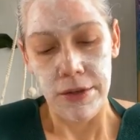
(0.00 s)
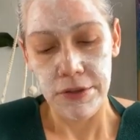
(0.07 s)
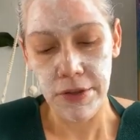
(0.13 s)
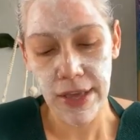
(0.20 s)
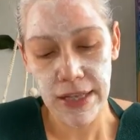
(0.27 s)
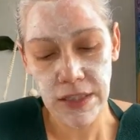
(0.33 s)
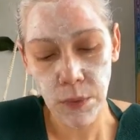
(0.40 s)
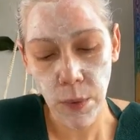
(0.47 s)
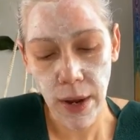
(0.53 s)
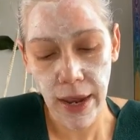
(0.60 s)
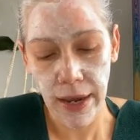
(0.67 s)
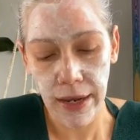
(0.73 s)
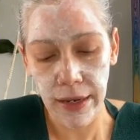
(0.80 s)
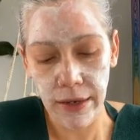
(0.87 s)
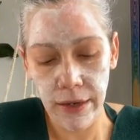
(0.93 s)
So that's
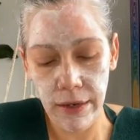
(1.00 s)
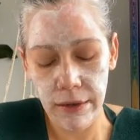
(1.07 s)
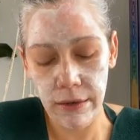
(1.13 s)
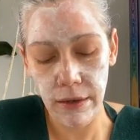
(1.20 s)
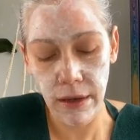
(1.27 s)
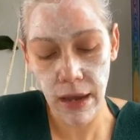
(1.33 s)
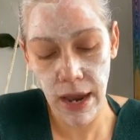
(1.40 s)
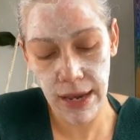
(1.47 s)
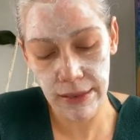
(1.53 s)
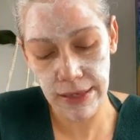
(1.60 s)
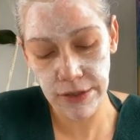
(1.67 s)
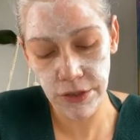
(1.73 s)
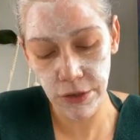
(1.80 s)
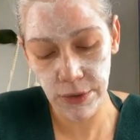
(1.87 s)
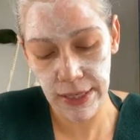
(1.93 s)
why I
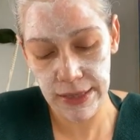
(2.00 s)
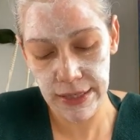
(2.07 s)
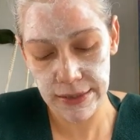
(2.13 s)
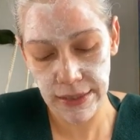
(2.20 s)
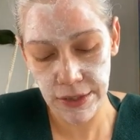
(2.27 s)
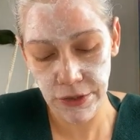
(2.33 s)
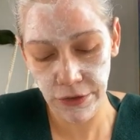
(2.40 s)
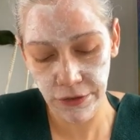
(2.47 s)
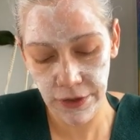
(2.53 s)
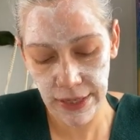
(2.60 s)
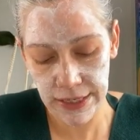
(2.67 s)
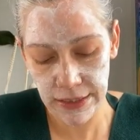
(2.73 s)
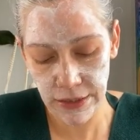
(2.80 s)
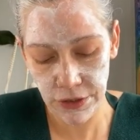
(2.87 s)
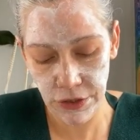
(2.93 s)
like to do it like this. I do feel
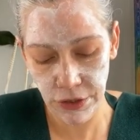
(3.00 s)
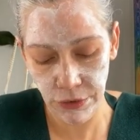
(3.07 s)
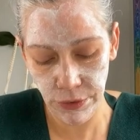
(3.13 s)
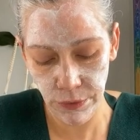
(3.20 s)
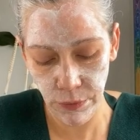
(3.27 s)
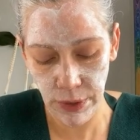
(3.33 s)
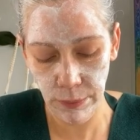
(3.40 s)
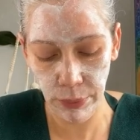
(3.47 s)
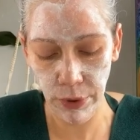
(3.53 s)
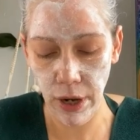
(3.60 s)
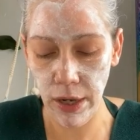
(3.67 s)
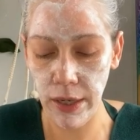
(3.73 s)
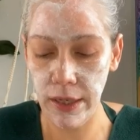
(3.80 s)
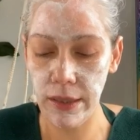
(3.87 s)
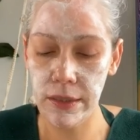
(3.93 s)
like it's a 2-in-1
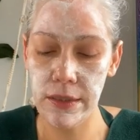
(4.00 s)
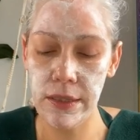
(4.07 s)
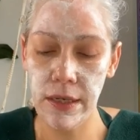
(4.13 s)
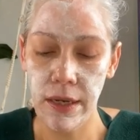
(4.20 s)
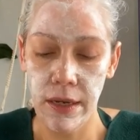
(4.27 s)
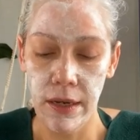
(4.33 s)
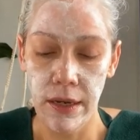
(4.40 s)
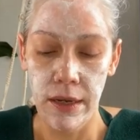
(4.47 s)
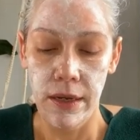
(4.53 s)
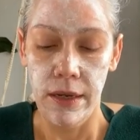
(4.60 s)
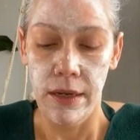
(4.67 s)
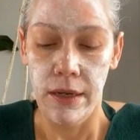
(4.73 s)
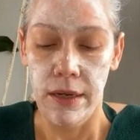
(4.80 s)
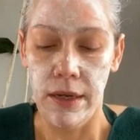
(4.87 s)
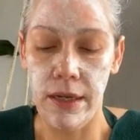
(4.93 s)
product.
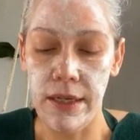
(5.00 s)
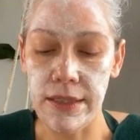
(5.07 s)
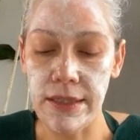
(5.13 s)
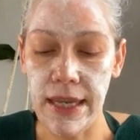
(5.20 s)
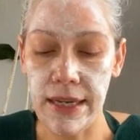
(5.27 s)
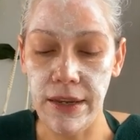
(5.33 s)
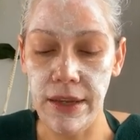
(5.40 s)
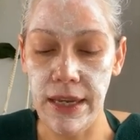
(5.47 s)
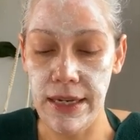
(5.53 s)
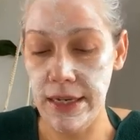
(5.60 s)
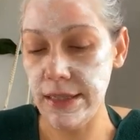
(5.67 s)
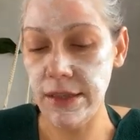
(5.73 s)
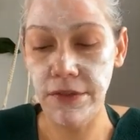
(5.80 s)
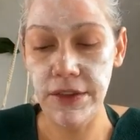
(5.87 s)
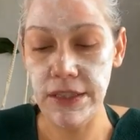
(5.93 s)
It is
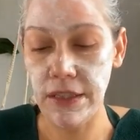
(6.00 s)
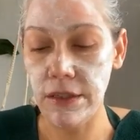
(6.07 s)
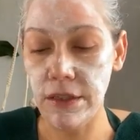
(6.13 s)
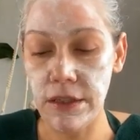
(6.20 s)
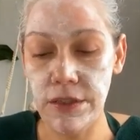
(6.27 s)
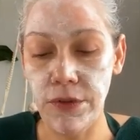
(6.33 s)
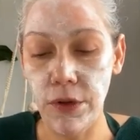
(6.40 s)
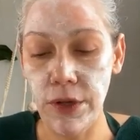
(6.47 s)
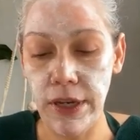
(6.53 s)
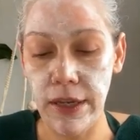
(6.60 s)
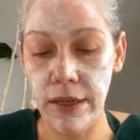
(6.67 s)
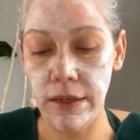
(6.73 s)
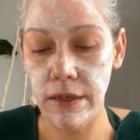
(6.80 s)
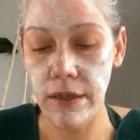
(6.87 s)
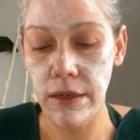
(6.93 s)
a physical
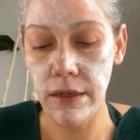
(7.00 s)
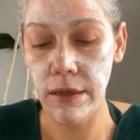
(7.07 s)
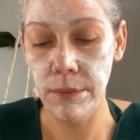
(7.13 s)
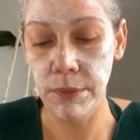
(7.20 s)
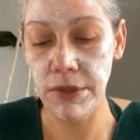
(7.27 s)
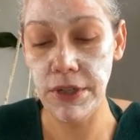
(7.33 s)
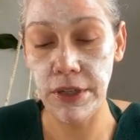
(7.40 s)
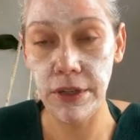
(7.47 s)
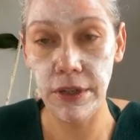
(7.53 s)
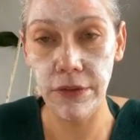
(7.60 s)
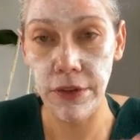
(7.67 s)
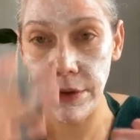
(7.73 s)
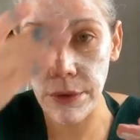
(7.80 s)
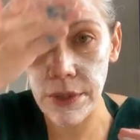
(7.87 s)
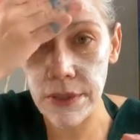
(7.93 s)
exfoliant, particularly
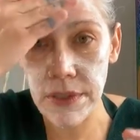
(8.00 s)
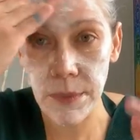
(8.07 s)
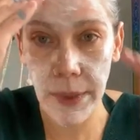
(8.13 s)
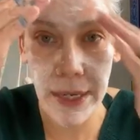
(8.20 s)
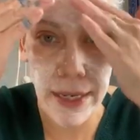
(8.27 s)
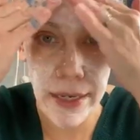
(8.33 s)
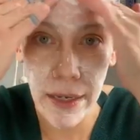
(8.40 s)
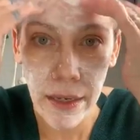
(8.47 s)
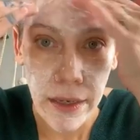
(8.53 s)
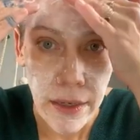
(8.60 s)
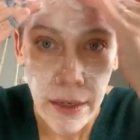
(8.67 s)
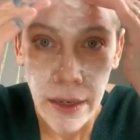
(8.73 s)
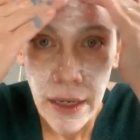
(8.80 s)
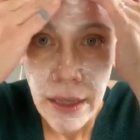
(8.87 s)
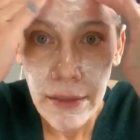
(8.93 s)
if you do it this way.
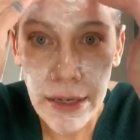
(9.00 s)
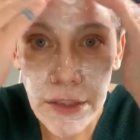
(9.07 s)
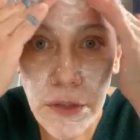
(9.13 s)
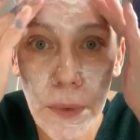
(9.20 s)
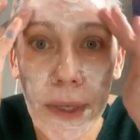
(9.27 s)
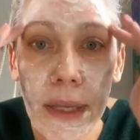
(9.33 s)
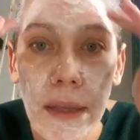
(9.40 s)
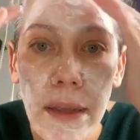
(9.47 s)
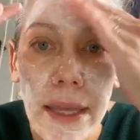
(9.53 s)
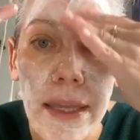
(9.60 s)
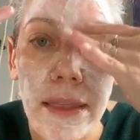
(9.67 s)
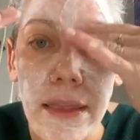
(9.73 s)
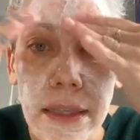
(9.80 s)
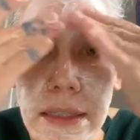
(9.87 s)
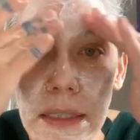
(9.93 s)
Like doing it
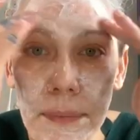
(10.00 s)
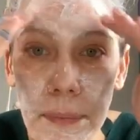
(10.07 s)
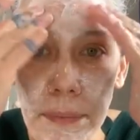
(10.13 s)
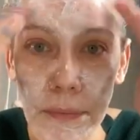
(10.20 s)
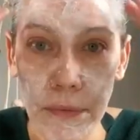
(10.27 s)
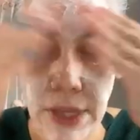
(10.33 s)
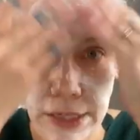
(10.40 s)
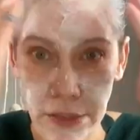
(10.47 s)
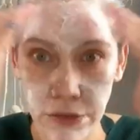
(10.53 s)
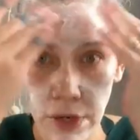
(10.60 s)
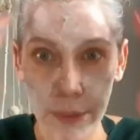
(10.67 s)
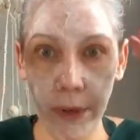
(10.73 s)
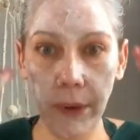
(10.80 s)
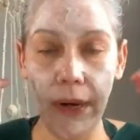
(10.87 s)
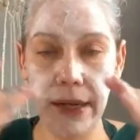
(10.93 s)
like this, like
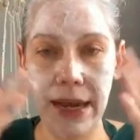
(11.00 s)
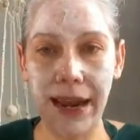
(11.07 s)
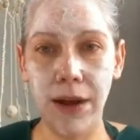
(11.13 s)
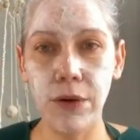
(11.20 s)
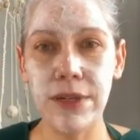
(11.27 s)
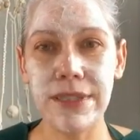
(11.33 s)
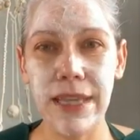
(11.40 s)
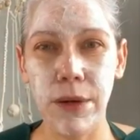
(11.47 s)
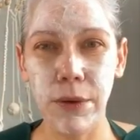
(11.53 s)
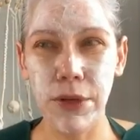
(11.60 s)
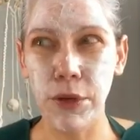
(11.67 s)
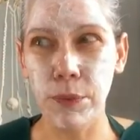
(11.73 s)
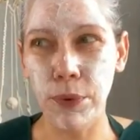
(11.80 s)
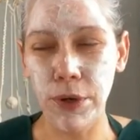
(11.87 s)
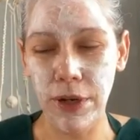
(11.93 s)
scrubbing right now is like
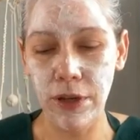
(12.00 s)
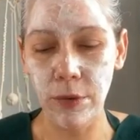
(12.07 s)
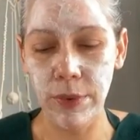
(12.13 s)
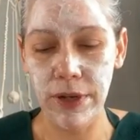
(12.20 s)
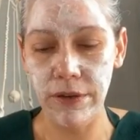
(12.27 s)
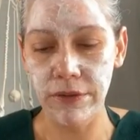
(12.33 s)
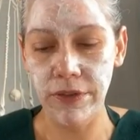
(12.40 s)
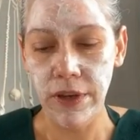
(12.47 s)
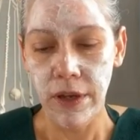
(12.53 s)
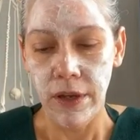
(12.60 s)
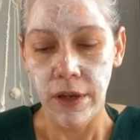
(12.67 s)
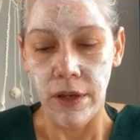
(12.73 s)
when you put a little bit of